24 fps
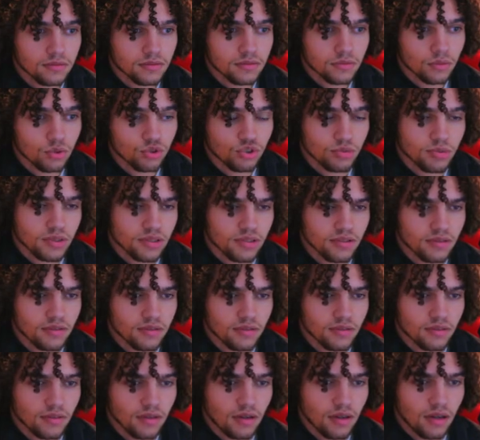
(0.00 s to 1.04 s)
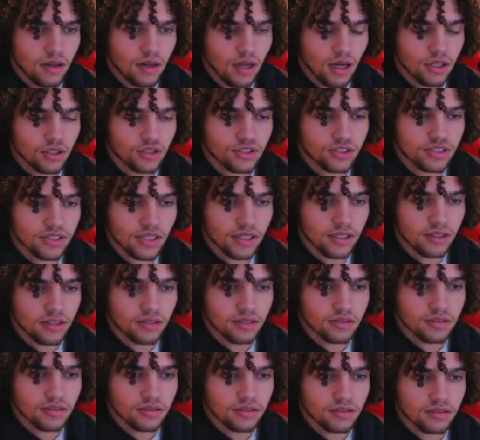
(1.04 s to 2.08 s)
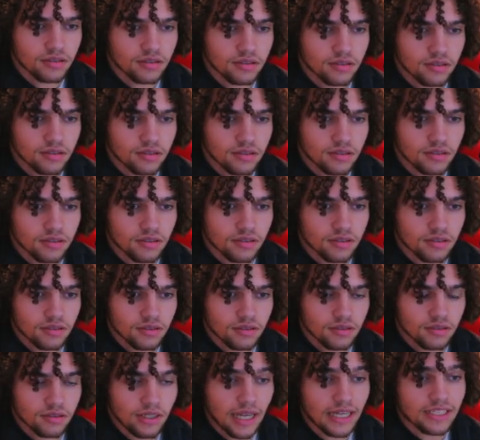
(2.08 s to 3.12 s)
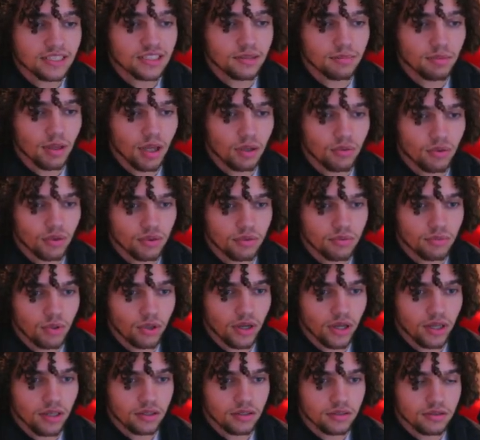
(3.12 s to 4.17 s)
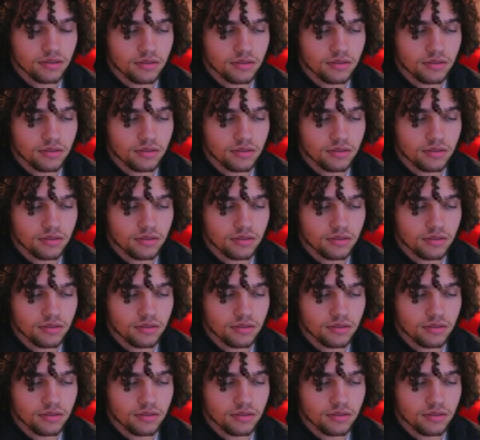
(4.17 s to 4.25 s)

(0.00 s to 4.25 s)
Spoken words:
which would be understanding. Nasty Plot Rotom. Okay.